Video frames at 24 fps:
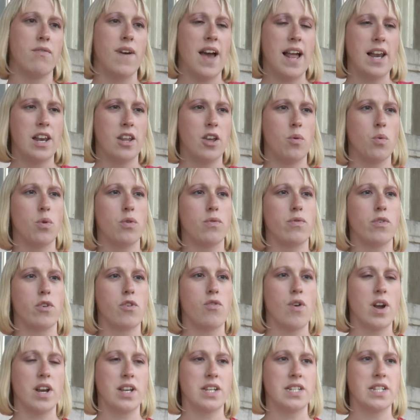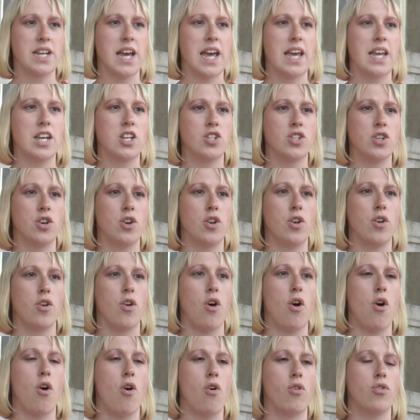value of
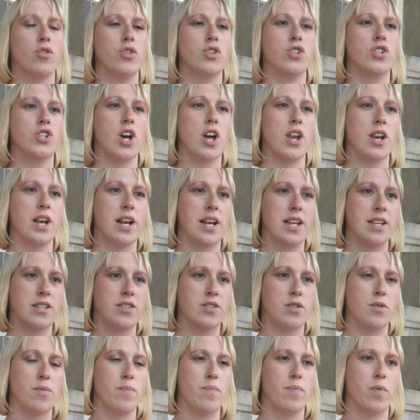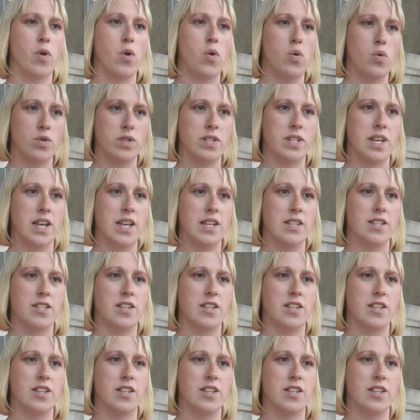accreditation on journalism courses,